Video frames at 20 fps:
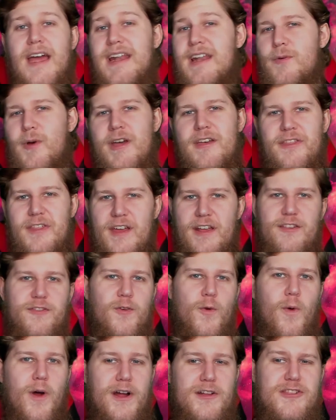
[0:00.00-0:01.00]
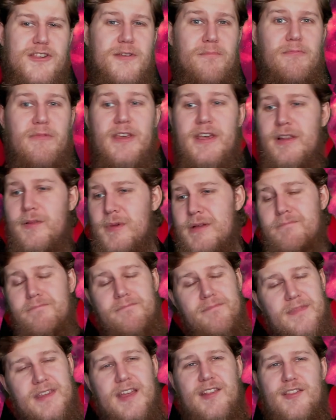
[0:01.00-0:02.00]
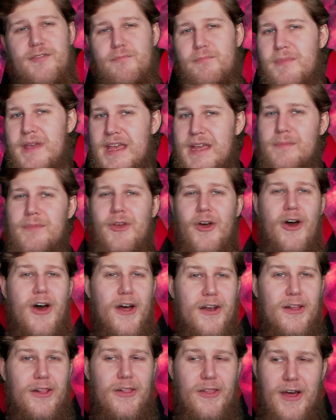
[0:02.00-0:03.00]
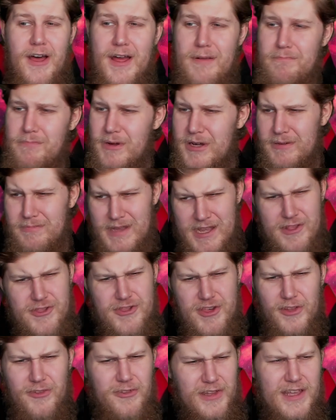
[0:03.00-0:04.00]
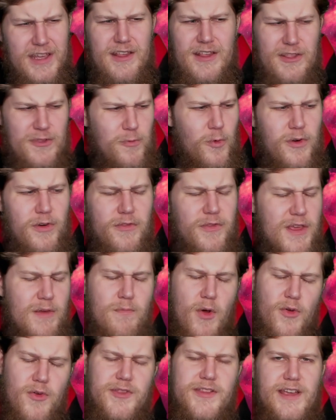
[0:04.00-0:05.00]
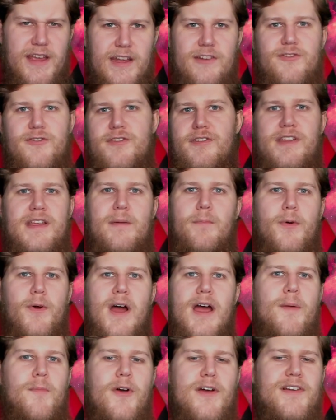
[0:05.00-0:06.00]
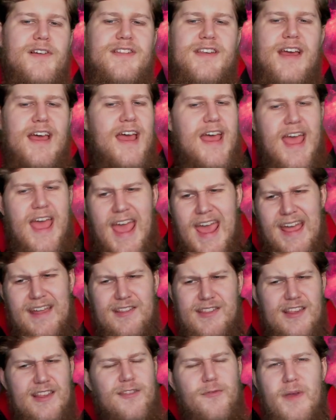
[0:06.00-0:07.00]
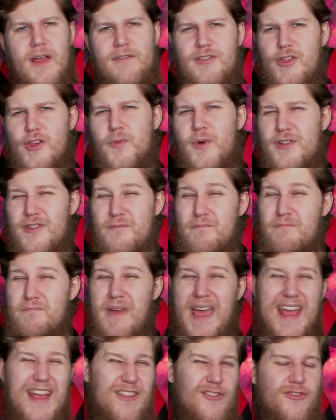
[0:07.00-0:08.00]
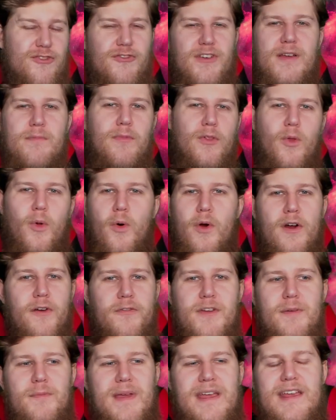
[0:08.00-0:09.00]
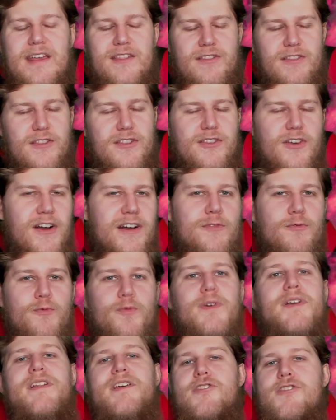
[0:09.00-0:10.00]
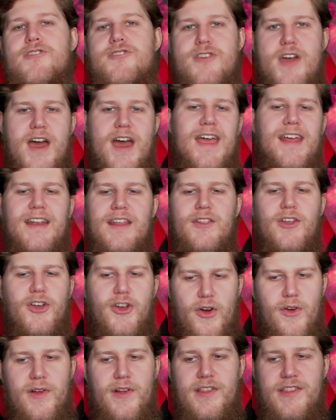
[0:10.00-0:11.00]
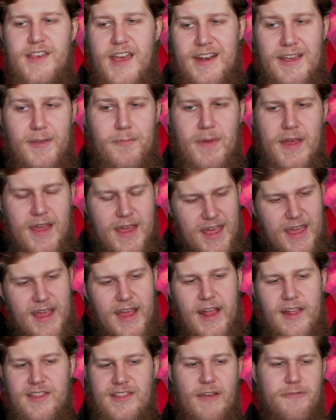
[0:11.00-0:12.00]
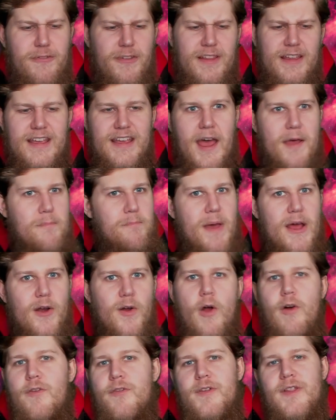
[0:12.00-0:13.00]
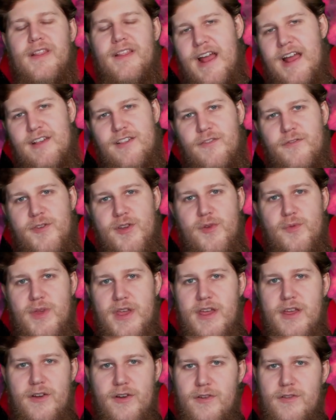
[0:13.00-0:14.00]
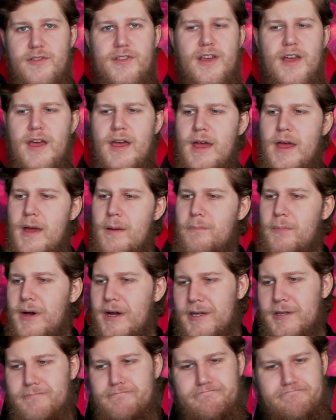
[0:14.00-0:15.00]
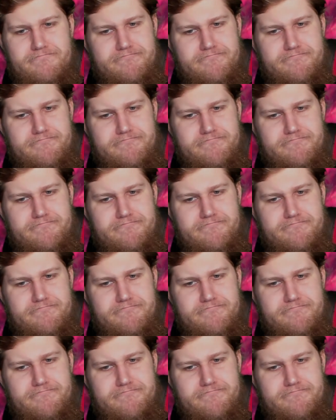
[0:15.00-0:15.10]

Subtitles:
Anyway, thanks for watching. Guilliman gets memed on a lot, but he genuinely is one of the most interesting Primarchs, and since we have so much mainstream lore of him, he's starting to really shine in the current setting. It's definitely got better over the last few years, but,